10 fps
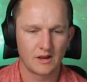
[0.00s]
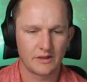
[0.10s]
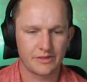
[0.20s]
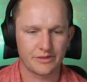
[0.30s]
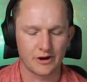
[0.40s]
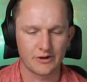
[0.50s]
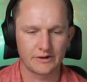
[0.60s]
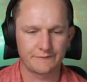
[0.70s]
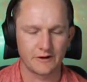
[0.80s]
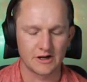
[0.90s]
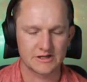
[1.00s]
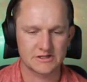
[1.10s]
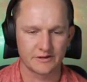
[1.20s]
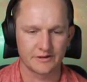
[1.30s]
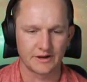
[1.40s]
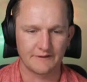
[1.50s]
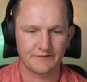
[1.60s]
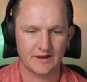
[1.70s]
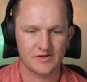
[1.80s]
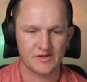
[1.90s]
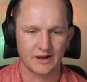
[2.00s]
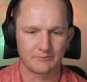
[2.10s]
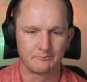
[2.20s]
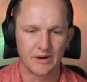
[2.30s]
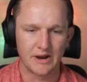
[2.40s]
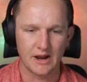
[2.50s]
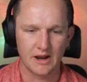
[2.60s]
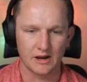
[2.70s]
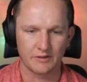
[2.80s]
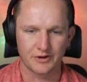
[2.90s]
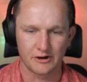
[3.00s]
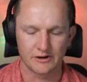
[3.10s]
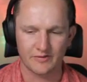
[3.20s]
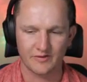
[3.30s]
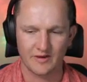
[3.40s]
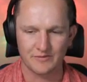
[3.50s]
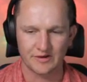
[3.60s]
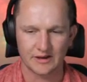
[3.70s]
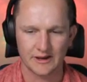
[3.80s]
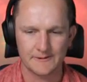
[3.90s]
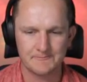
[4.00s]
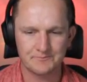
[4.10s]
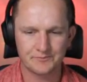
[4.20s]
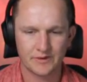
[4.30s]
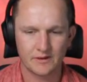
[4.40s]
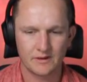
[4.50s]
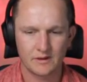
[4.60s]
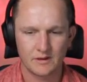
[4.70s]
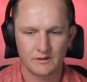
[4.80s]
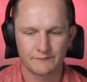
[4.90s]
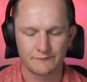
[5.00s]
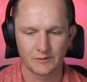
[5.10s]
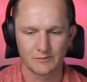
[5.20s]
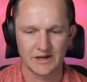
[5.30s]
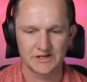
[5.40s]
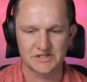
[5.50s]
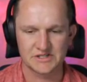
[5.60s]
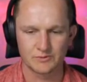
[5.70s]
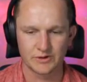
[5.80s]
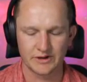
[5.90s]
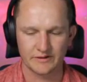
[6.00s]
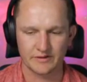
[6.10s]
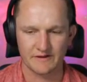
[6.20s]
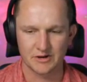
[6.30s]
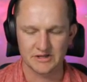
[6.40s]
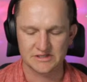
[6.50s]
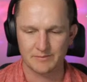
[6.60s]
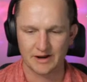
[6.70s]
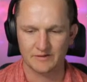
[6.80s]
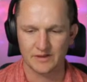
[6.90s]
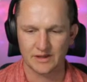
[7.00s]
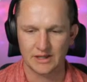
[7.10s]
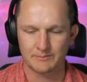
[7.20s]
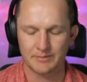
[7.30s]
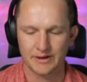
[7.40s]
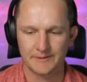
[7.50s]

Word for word: Throw in for Arsenal on the left-hand side. Big throw-in attempted here. Fulham manages to win it and they pass it back to the keeper.